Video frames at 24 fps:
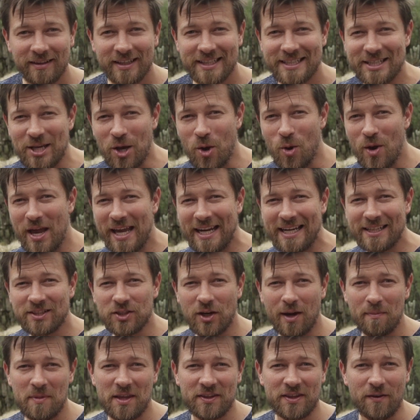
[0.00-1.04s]
So
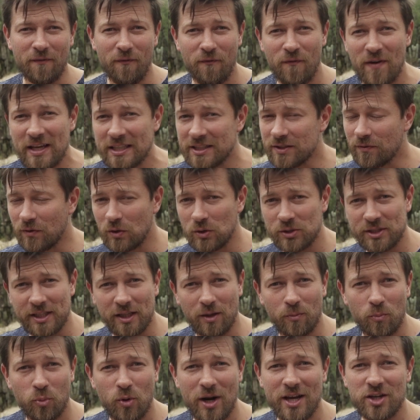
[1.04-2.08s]
anytime that the festival,
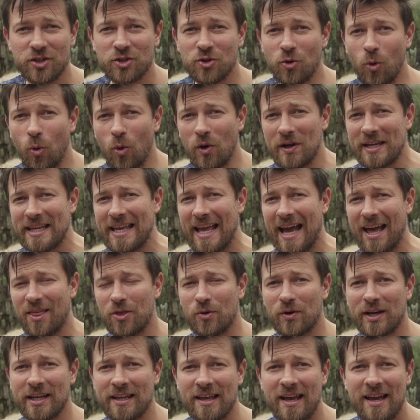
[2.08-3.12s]
celebration or
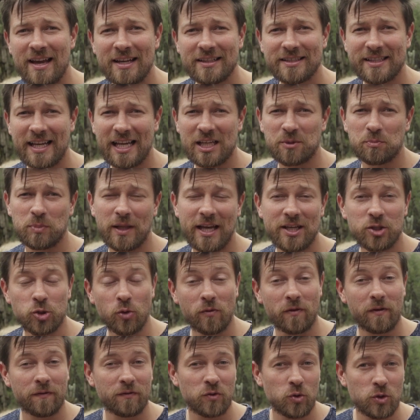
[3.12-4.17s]
gathering takes place
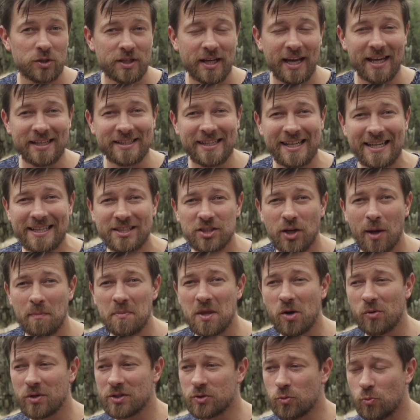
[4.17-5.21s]
over a few days, anytime
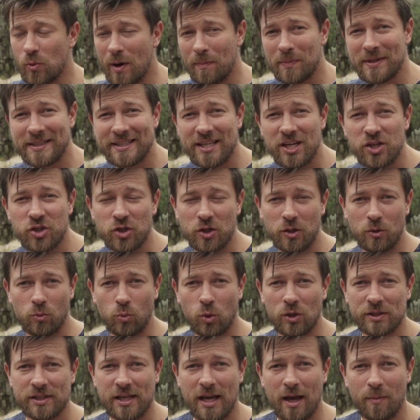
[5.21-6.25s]
there is repetition in
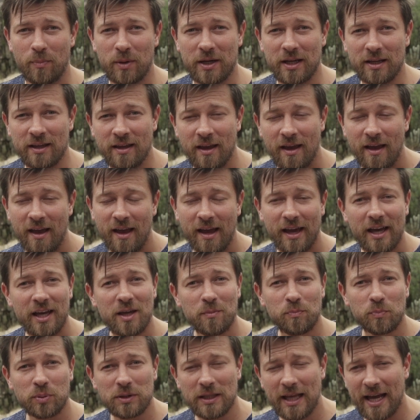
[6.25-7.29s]
what's happening, a
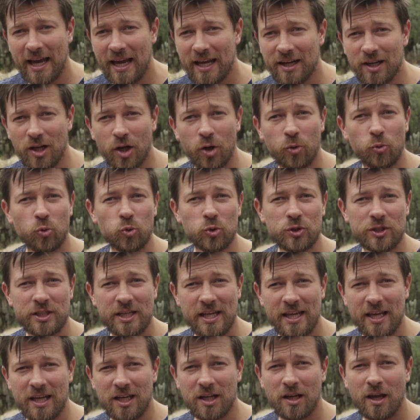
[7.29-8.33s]
plan, a
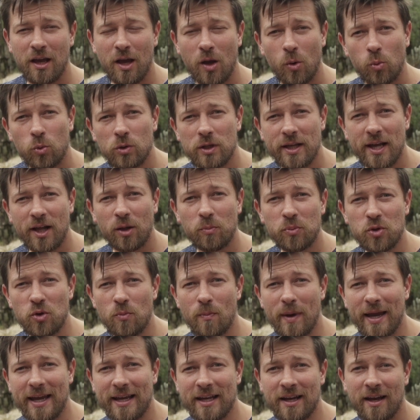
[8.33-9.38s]
routine will help you
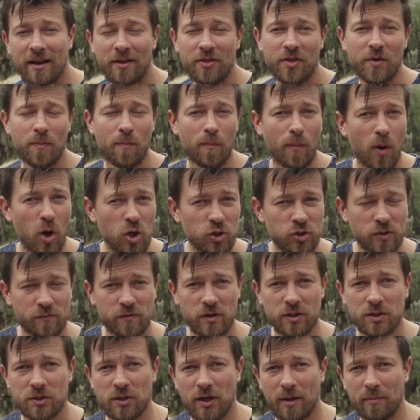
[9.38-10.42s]
make the most of
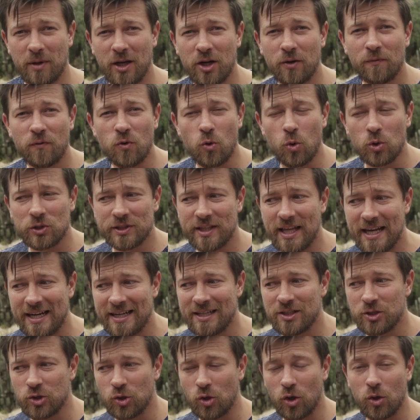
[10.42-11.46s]
your time. And of course that
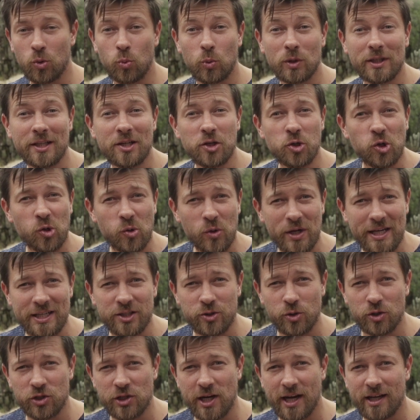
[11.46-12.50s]
in turn will
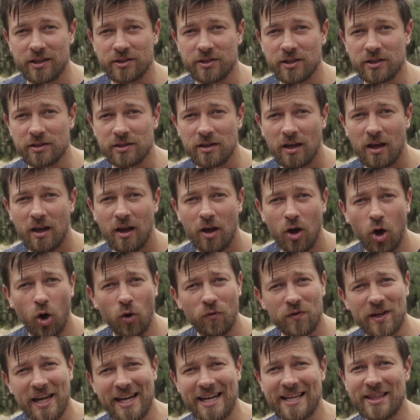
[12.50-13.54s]
increase your chances
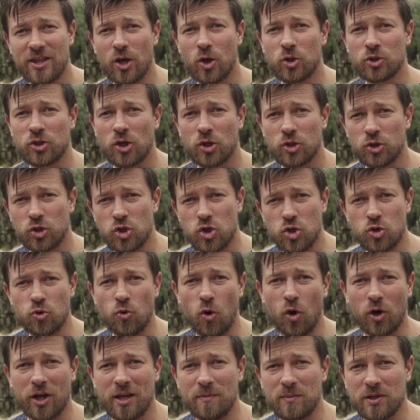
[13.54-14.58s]
of getting those
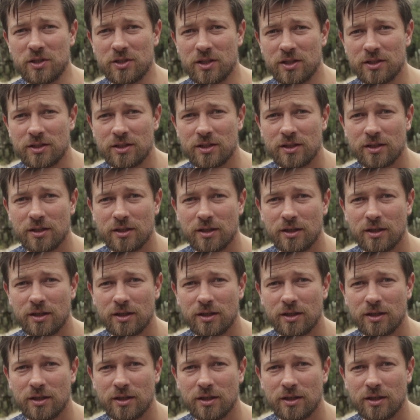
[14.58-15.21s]
strong images.